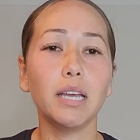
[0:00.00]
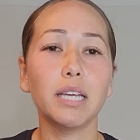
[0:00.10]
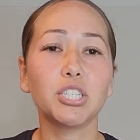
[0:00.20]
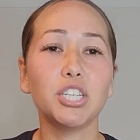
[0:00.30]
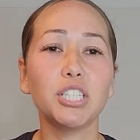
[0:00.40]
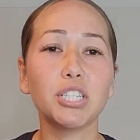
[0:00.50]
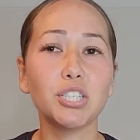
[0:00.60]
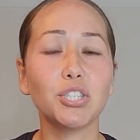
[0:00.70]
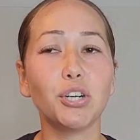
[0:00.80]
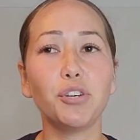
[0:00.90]
She's
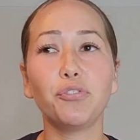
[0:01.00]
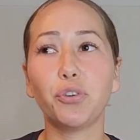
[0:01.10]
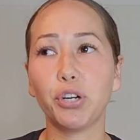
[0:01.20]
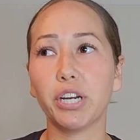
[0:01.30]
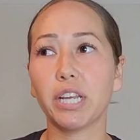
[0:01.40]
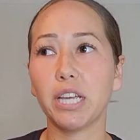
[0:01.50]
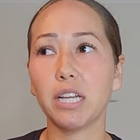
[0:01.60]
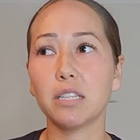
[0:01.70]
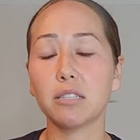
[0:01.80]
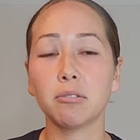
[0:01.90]
concerned for her
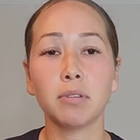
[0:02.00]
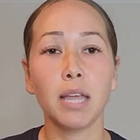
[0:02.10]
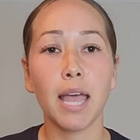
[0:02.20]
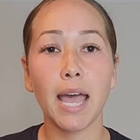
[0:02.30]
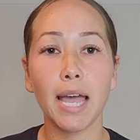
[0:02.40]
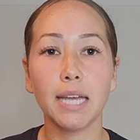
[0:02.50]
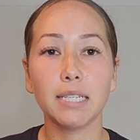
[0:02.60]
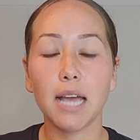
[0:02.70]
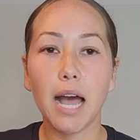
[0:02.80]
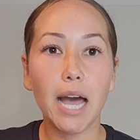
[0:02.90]
kids,
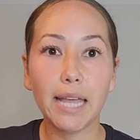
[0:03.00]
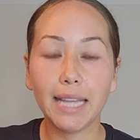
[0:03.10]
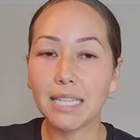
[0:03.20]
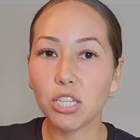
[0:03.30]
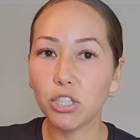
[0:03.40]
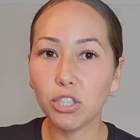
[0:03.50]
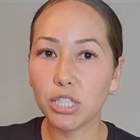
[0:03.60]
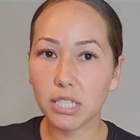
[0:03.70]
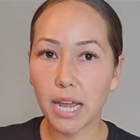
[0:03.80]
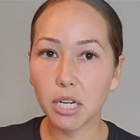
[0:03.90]
and that's
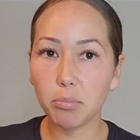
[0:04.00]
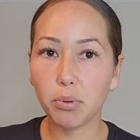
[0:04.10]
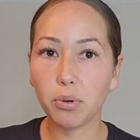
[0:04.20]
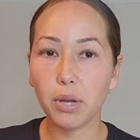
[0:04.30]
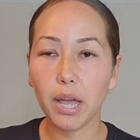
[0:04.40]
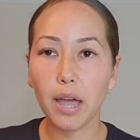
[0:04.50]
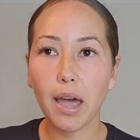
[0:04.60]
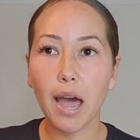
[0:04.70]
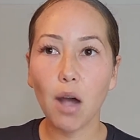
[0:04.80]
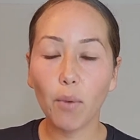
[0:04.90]
understandable.
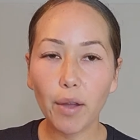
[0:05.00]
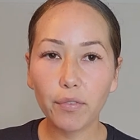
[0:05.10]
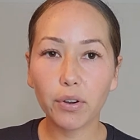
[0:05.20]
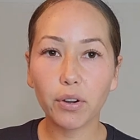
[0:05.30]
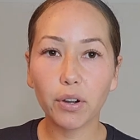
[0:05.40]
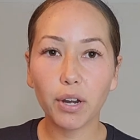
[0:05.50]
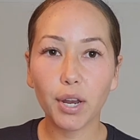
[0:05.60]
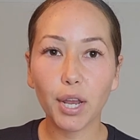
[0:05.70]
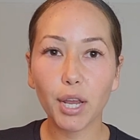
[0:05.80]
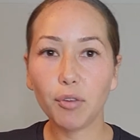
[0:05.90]
However,
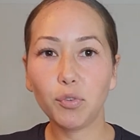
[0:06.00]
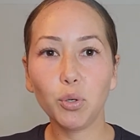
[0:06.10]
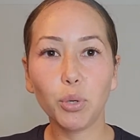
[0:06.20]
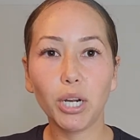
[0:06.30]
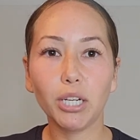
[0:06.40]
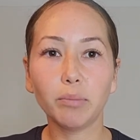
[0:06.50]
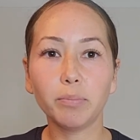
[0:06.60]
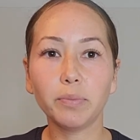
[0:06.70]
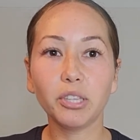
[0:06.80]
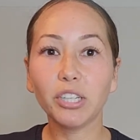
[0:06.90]
if you are
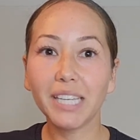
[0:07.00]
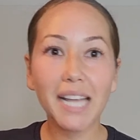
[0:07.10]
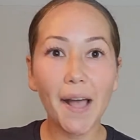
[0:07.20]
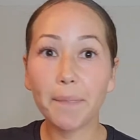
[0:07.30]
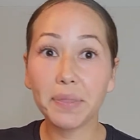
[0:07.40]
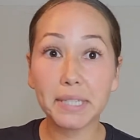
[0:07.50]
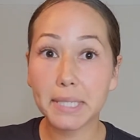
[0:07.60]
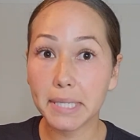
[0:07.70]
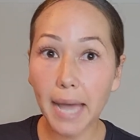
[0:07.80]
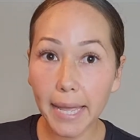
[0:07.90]
looking at the
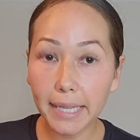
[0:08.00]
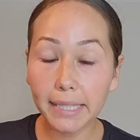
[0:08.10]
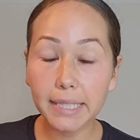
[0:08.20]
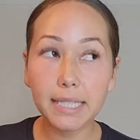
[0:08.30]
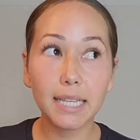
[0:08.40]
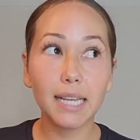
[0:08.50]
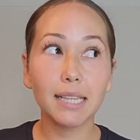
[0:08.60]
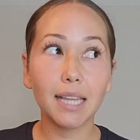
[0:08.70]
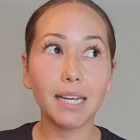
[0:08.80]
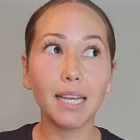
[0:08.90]
science,
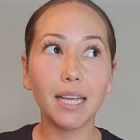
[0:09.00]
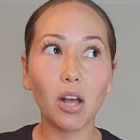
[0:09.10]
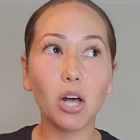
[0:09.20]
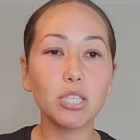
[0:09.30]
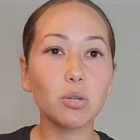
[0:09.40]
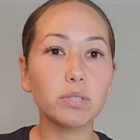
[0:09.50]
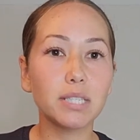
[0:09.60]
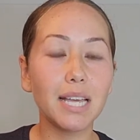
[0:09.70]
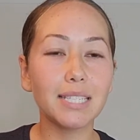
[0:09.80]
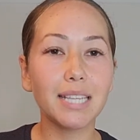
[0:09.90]
then it also
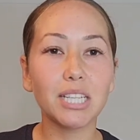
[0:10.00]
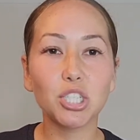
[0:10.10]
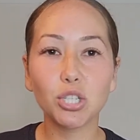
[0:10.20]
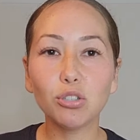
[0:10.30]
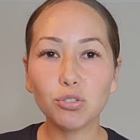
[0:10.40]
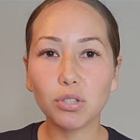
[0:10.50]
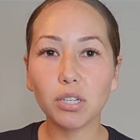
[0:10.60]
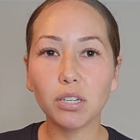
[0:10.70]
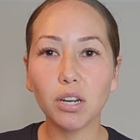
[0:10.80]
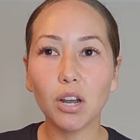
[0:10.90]
says that
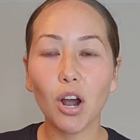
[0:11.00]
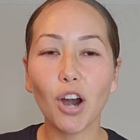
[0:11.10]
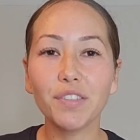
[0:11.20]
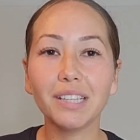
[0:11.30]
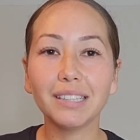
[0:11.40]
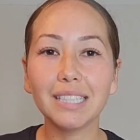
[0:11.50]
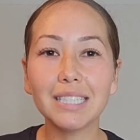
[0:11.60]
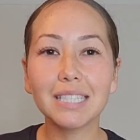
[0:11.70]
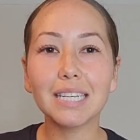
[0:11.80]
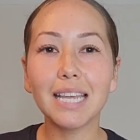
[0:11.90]
children are the
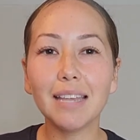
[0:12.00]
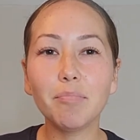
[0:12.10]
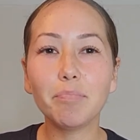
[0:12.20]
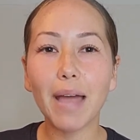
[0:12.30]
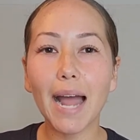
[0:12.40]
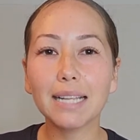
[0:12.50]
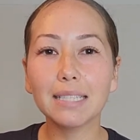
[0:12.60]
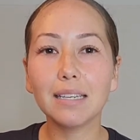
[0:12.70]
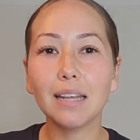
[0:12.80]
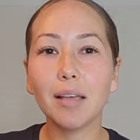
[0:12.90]
least
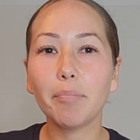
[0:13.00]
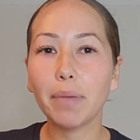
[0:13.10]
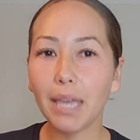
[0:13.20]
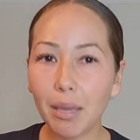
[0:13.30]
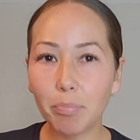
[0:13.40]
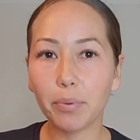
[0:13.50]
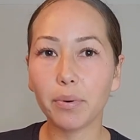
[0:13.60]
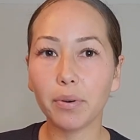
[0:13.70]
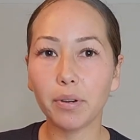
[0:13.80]
impacted people,